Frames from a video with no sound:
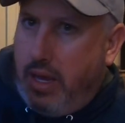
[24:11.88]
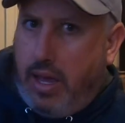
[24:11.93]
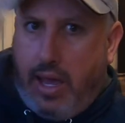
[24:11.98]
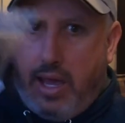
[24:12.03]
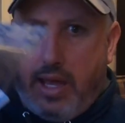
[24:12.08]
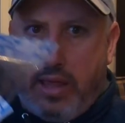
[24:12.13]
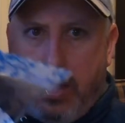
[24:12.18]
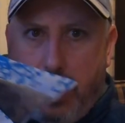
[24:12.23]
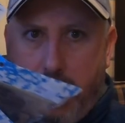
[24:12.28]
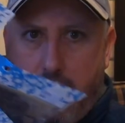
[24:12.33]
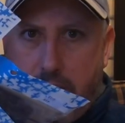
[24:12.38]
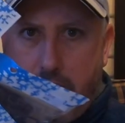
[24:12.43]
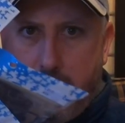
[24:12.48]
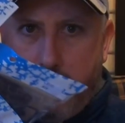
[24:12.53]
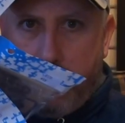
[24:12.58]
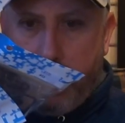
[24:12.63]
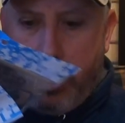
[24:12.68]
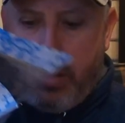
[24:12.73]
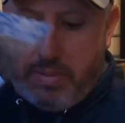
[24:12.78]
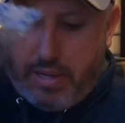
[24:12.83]
and the
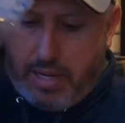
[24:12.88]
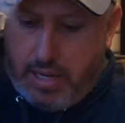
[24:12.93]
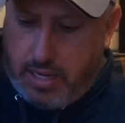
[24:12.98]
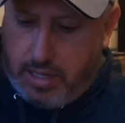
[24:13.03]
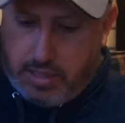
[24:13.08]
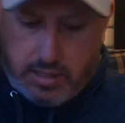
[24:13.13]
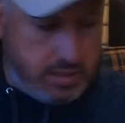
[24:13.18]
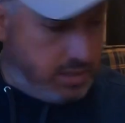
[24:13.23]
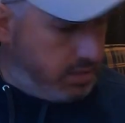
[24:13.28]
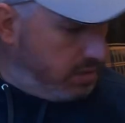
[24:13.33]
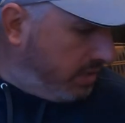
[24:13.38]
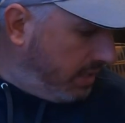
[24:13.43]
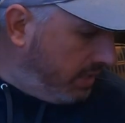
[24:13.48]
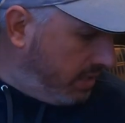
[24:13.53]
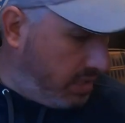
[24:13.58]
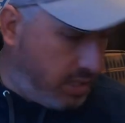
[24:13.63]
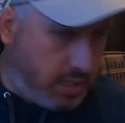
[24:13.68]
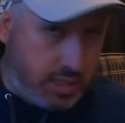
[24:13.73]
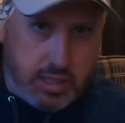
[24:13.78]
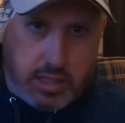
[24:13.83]
MSG parts. I
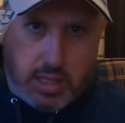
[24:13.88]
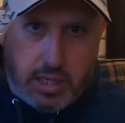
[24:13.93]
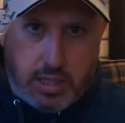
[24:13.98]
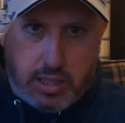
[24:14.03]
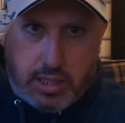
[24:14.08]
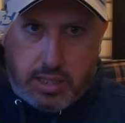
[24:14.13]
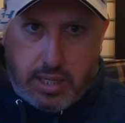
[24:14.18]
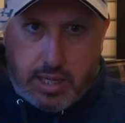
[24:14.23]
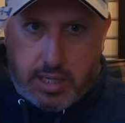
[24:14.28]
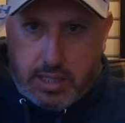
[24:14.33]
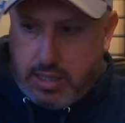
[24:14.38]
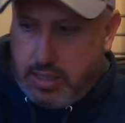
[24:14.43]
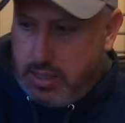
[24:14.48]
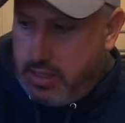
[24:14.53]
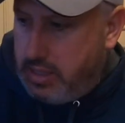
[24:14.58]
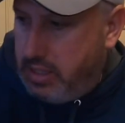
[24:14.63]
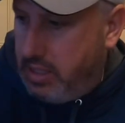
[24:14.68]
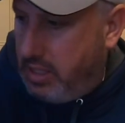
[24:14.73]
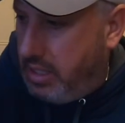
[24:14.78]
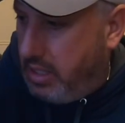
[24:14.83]
think
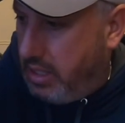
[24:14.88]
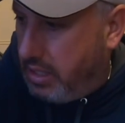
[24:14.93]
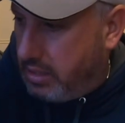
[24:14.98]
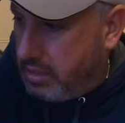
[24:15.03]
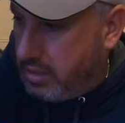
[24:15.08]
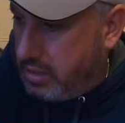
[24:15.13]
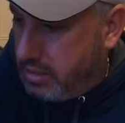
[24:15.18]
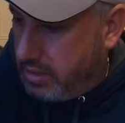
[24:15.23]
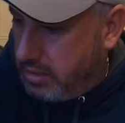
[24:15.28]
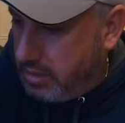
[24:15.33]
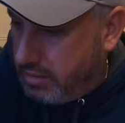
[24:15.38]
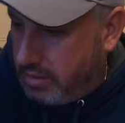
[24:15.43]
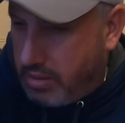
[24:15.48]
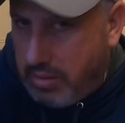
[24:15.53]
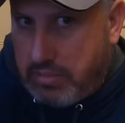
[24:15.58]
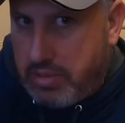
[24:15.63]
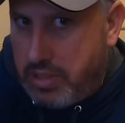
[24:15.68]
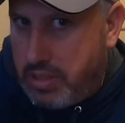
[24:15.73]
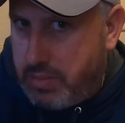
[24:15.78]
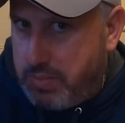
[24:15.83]
that's it. So
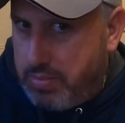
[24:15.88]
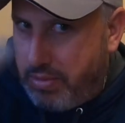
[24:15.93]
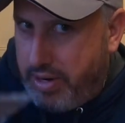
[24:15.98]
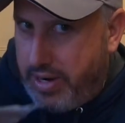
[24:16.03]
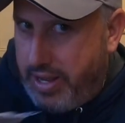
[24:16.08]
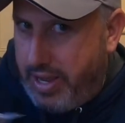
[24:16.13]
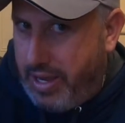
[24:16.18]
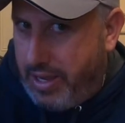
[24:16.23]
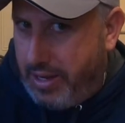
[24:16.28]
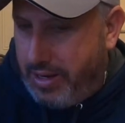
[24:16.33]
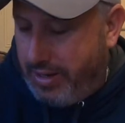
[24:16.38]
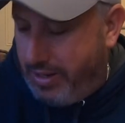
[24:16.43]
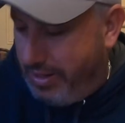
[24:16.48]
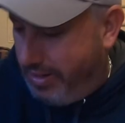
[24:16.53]
I'm spread out